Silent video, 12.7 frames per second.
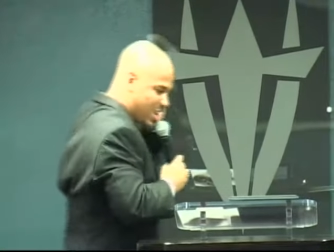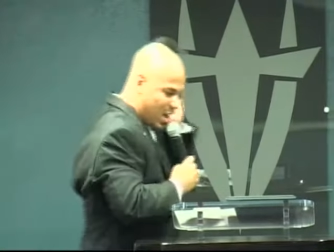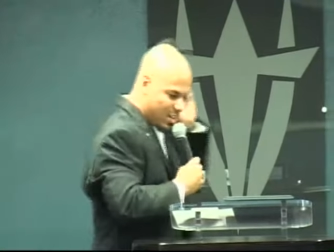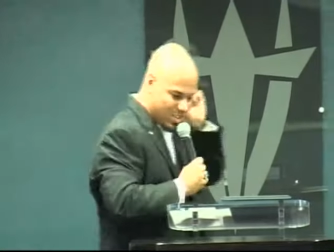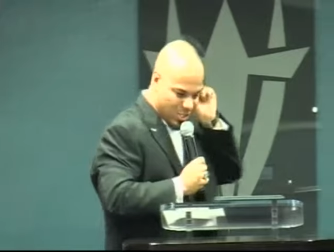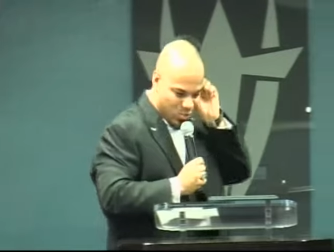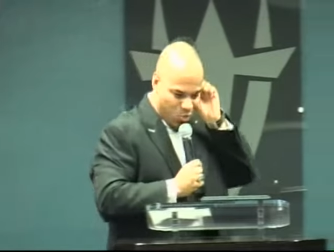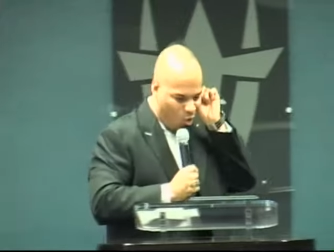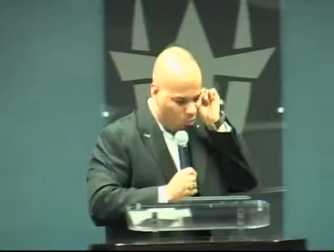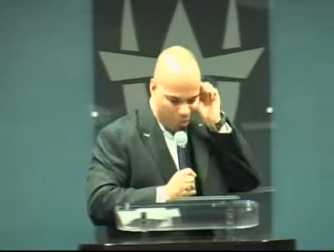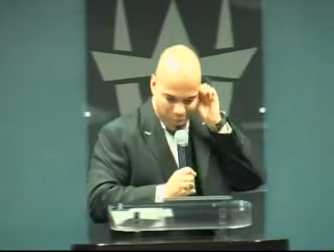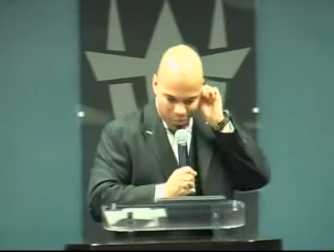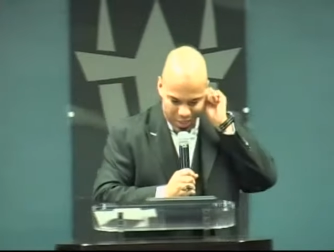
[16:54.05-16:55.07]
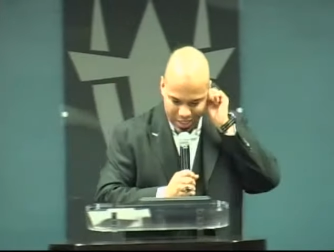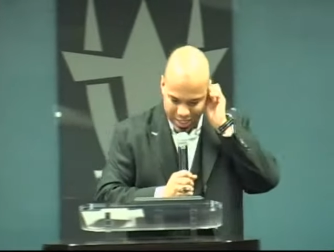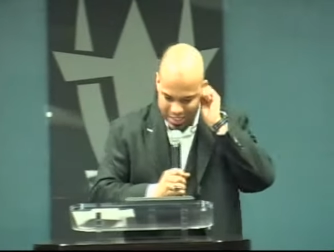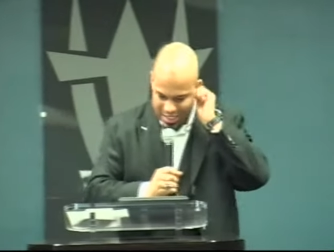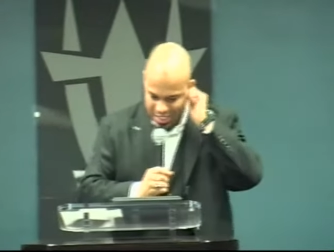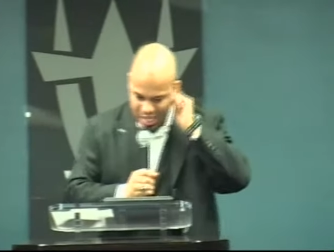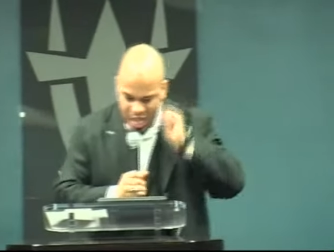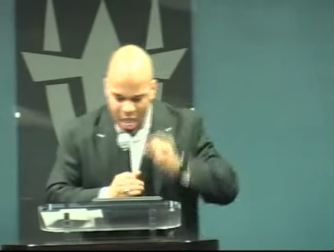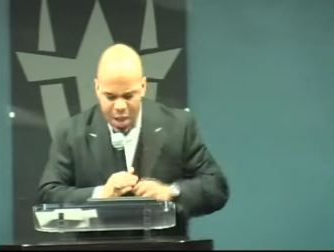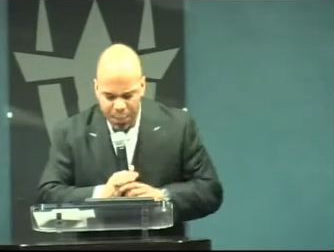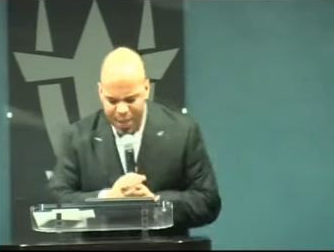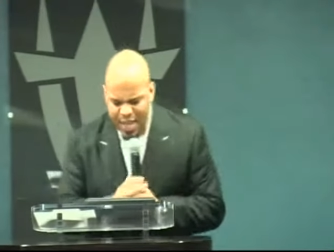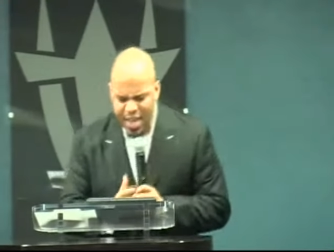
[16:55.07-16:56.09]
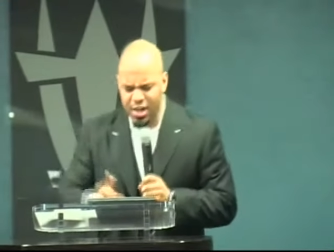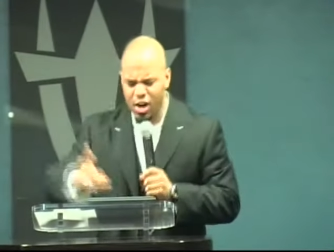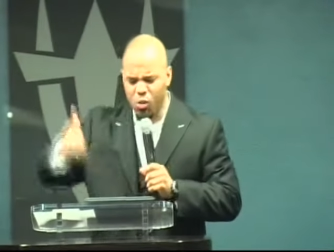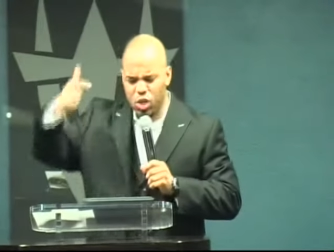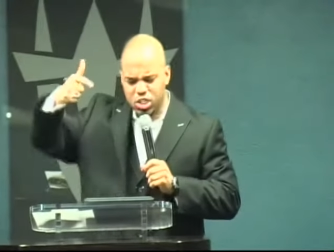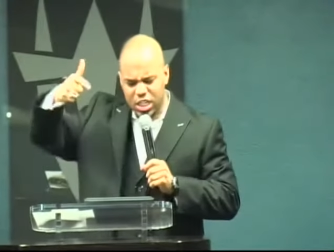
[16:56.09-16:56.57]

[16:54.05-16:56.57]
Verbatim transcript: y'all just roll with me, we can get this. Peter was